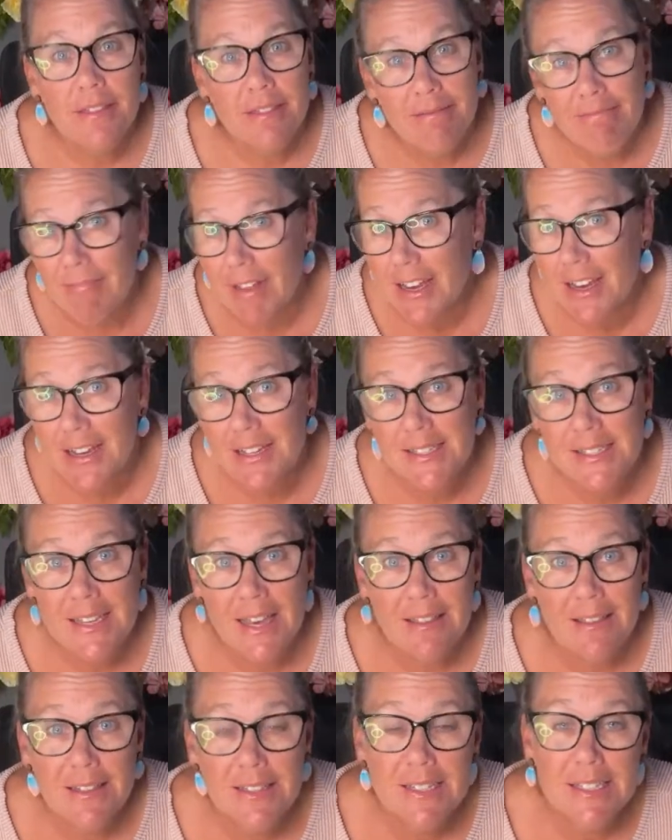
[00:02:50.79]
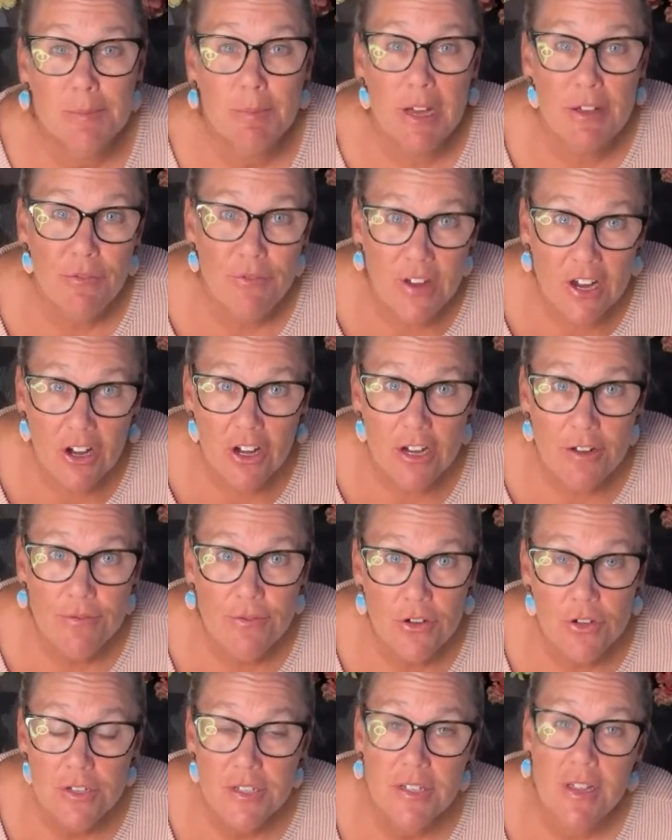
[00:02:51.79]
like I said, this is my very
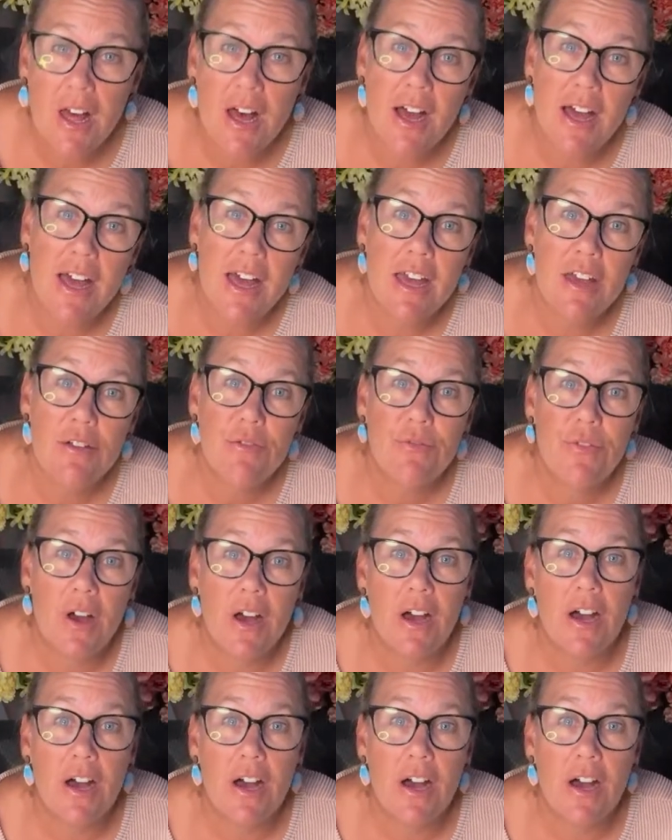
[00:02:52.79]
first live.